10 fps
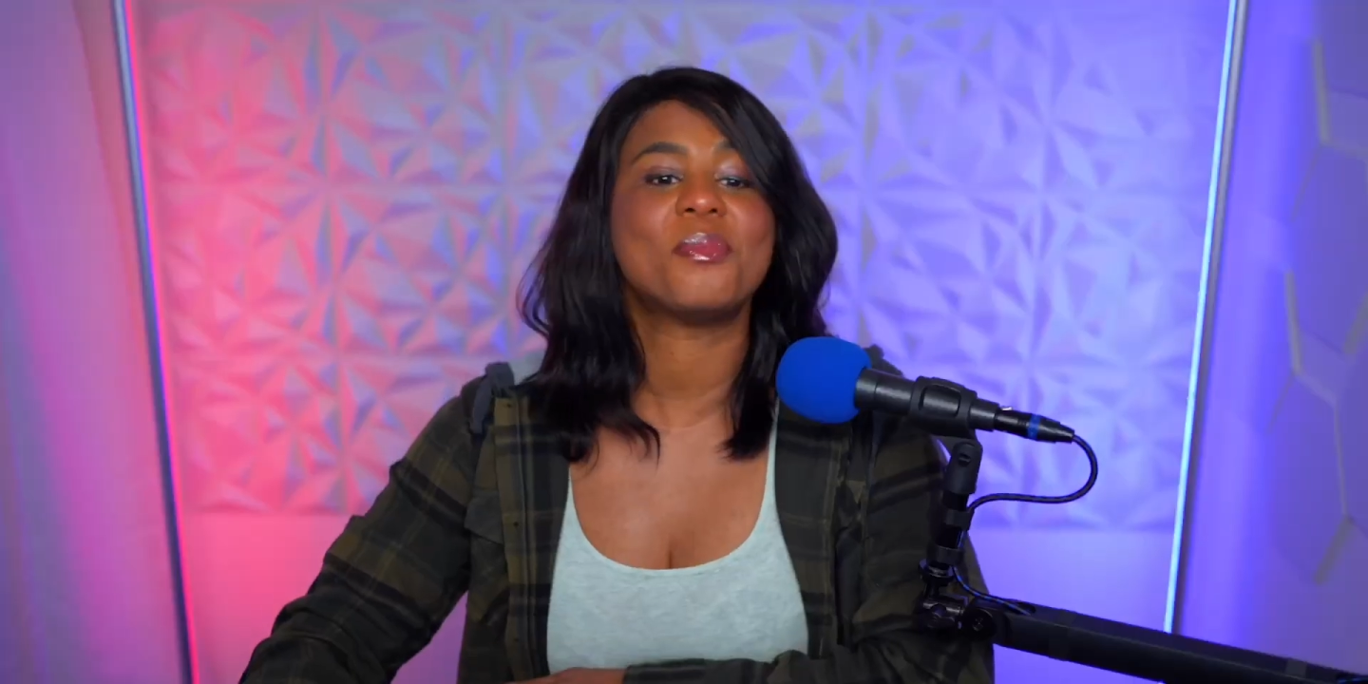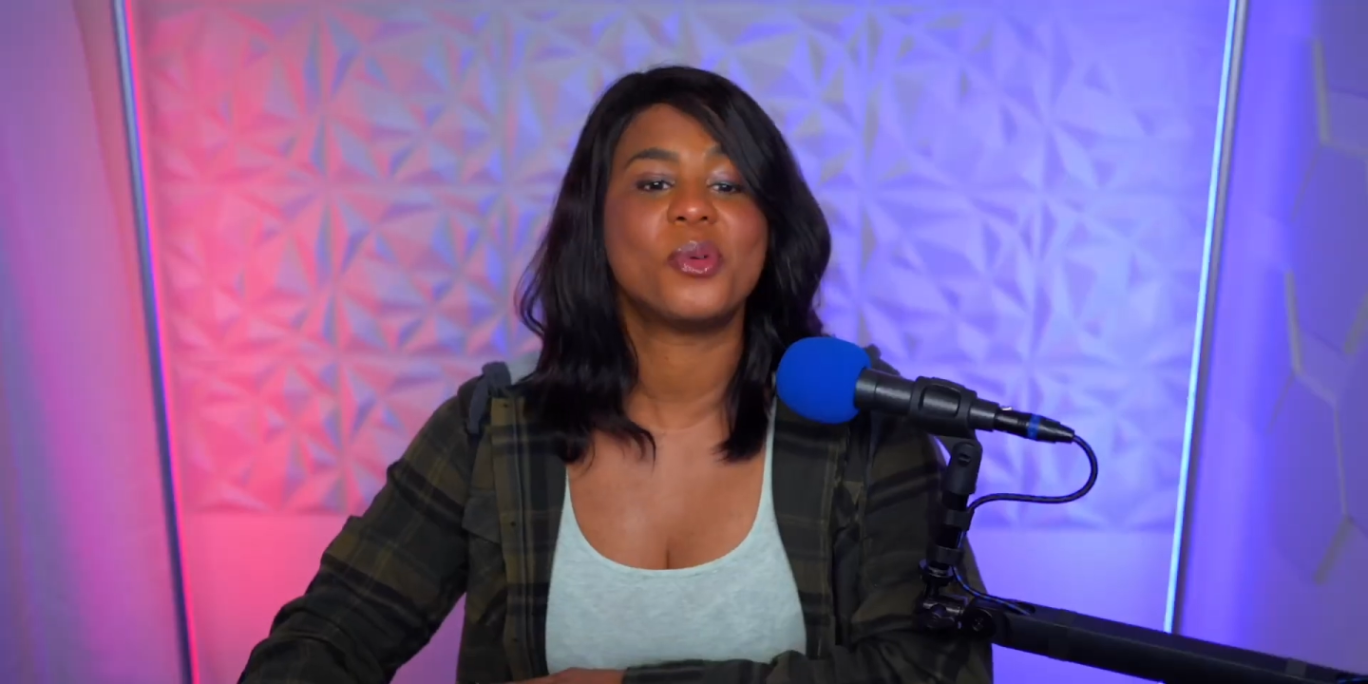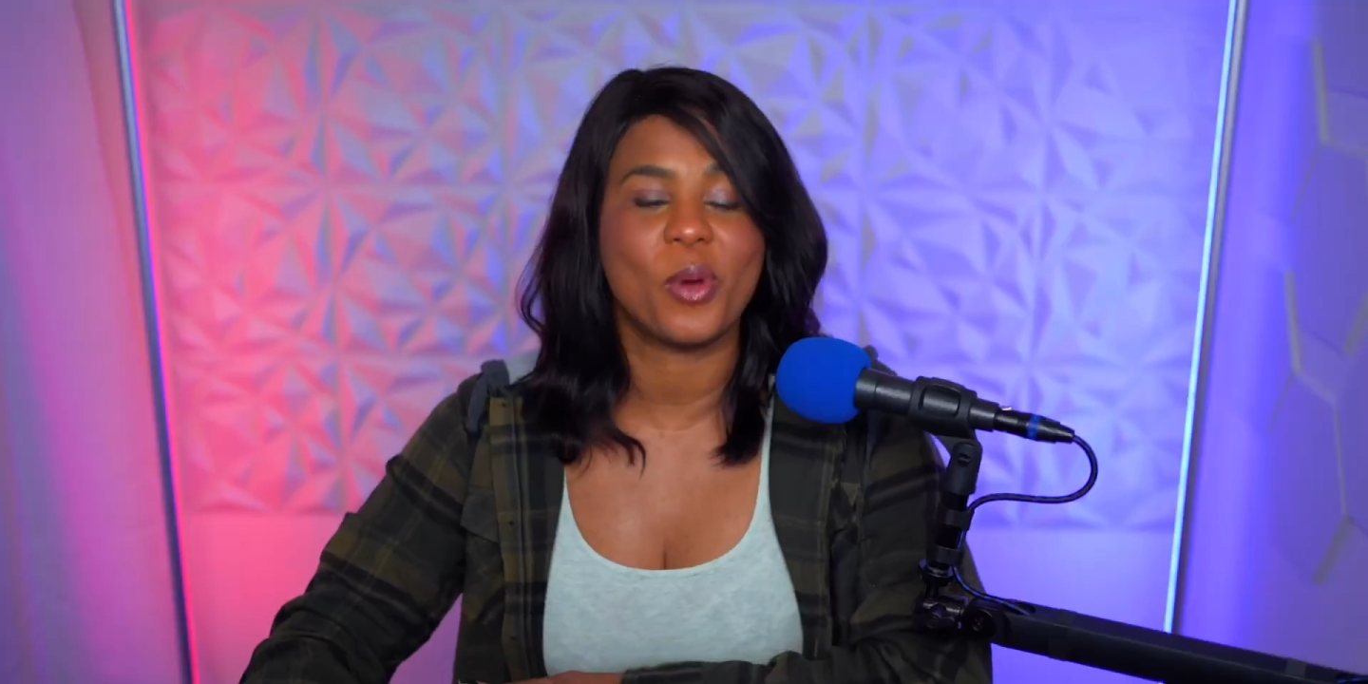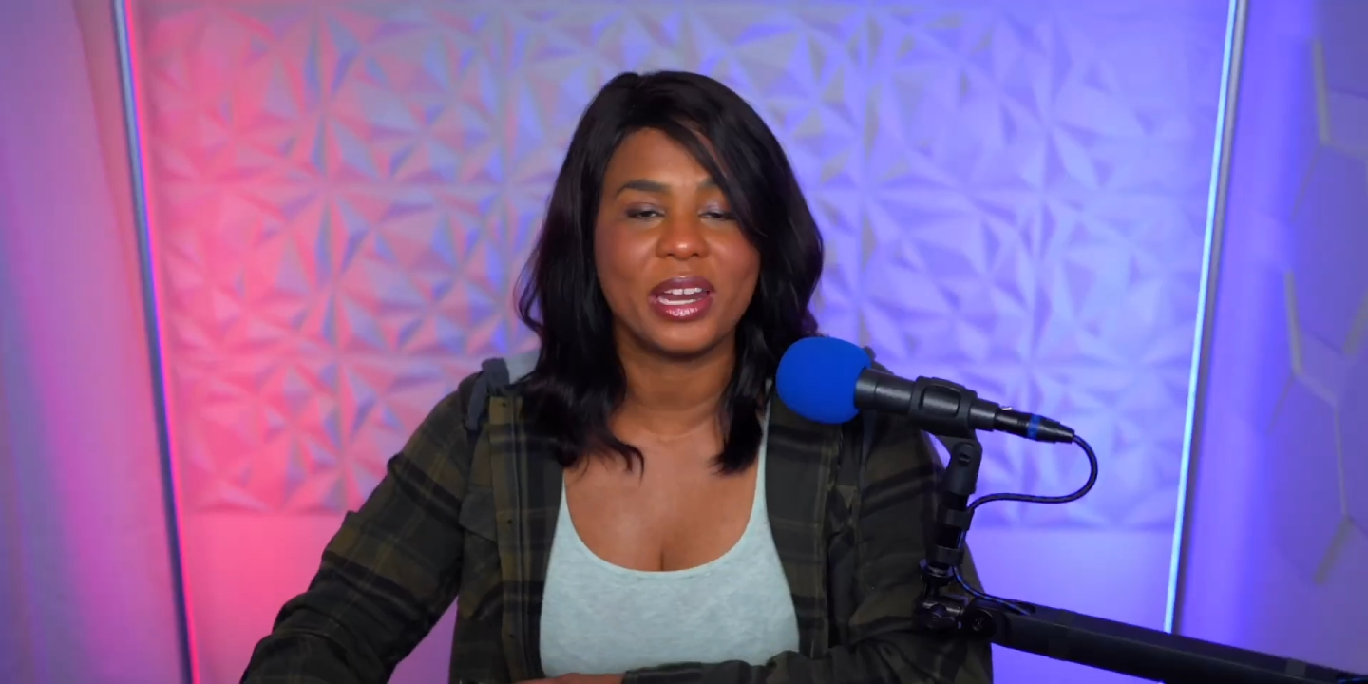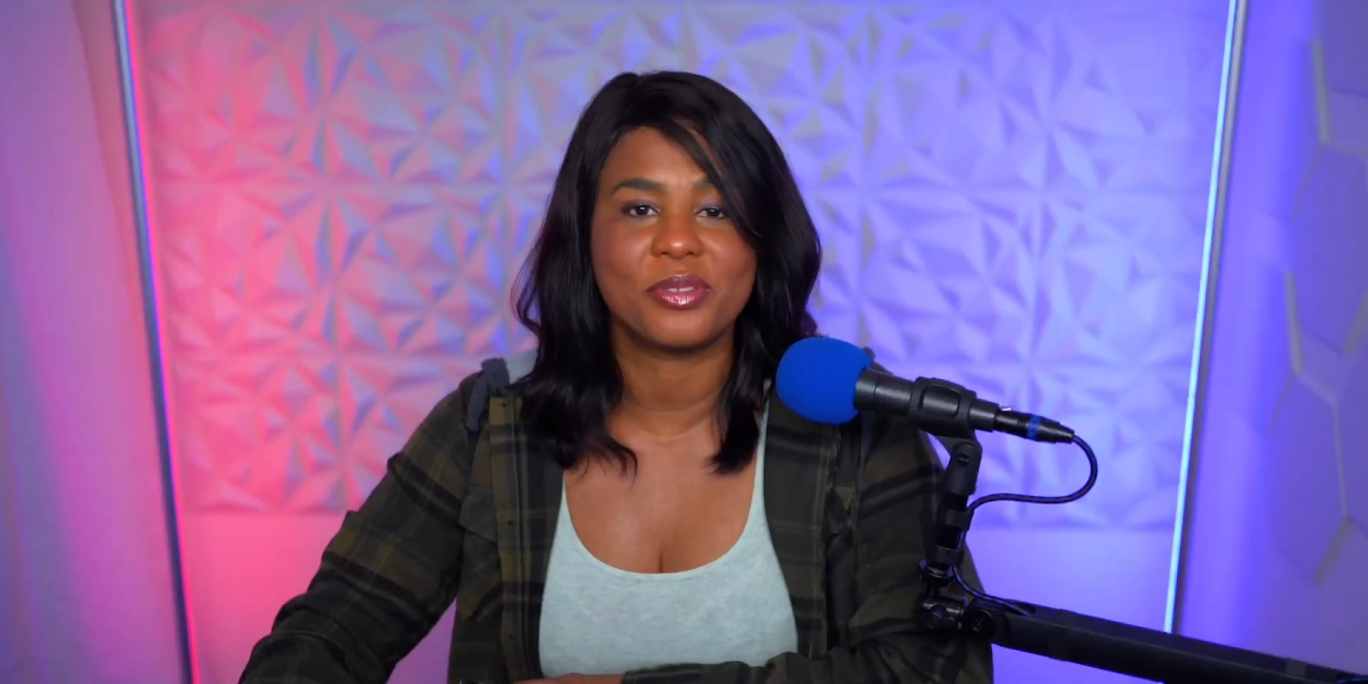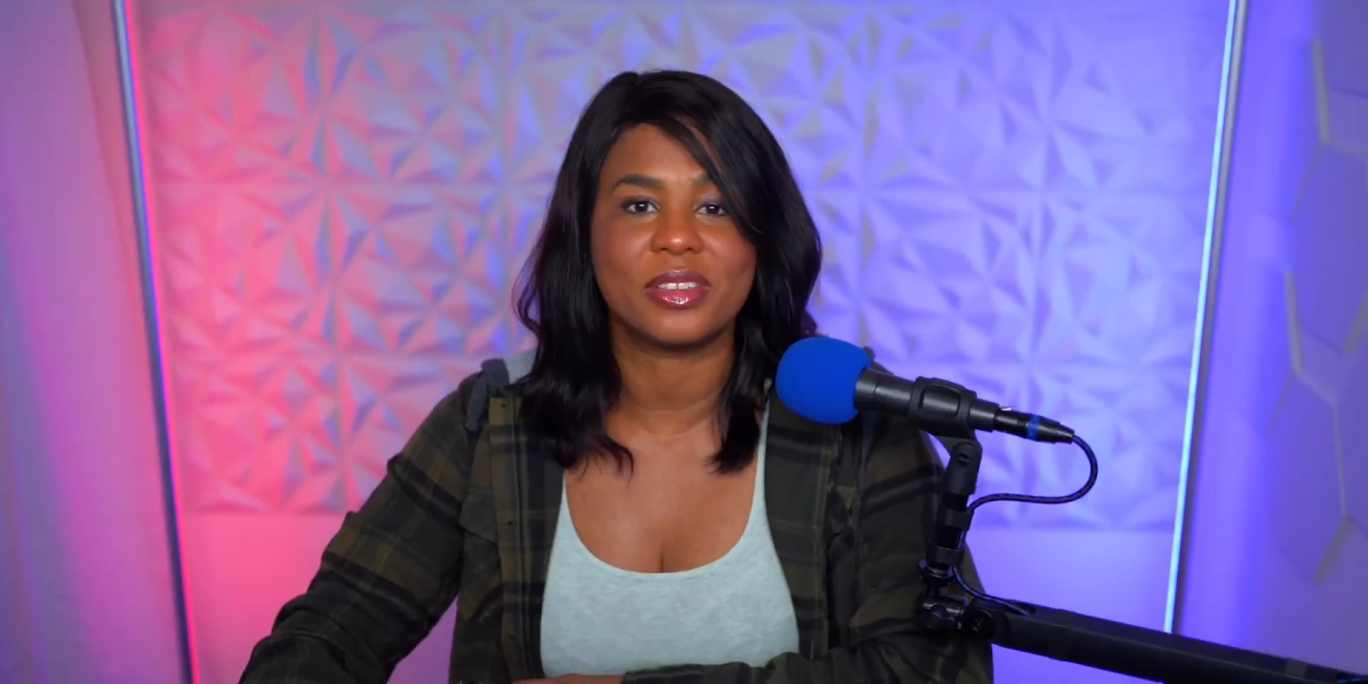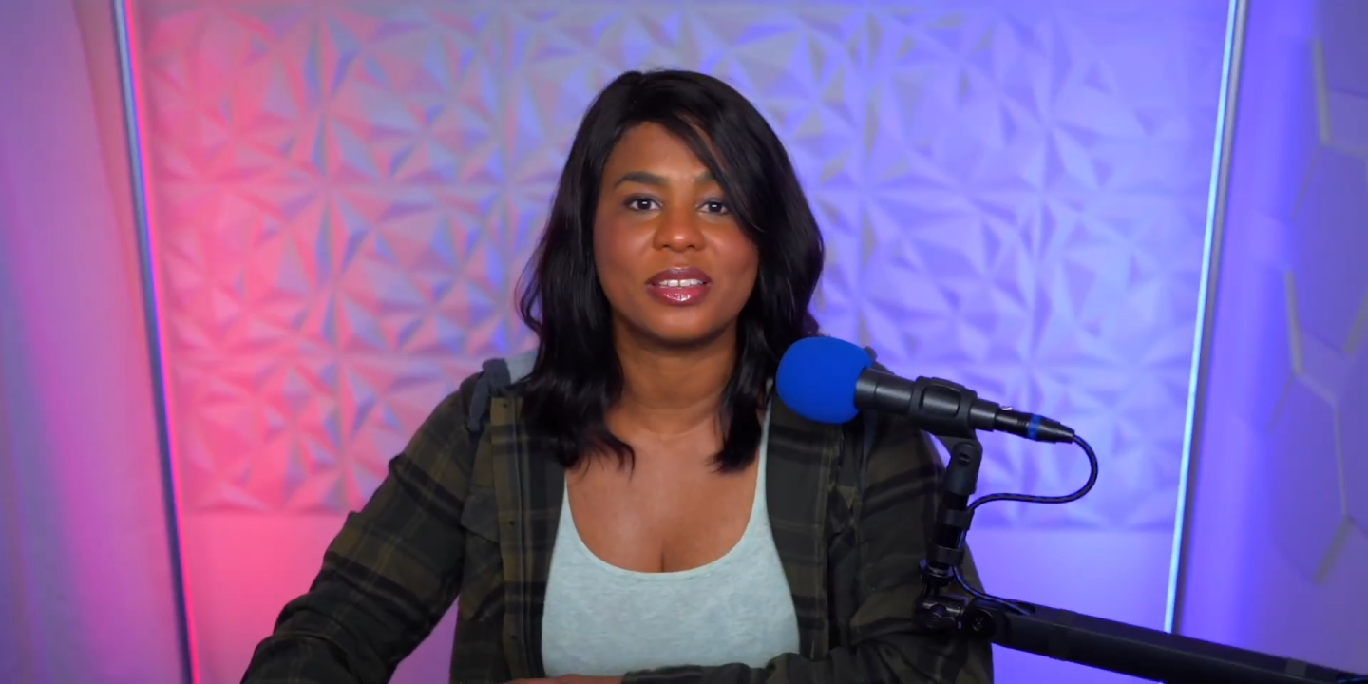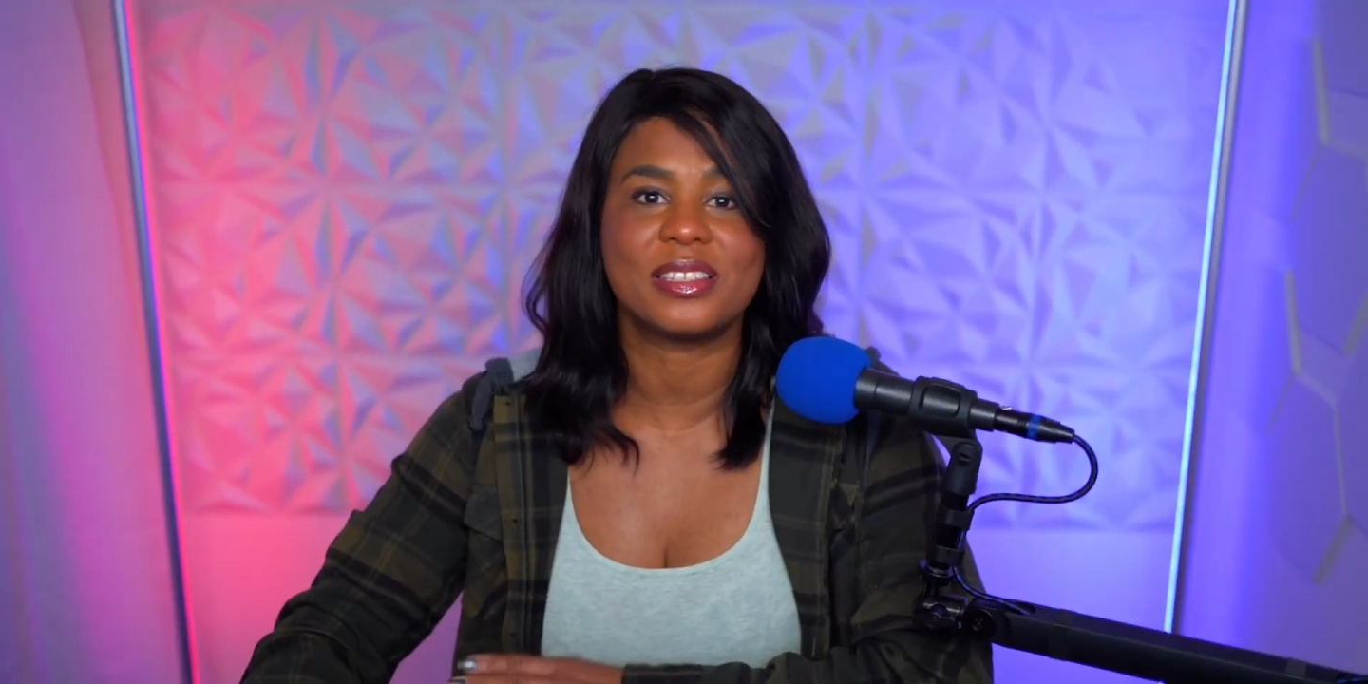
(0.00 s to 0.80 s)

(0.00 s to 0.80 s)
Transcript: been waiting for this.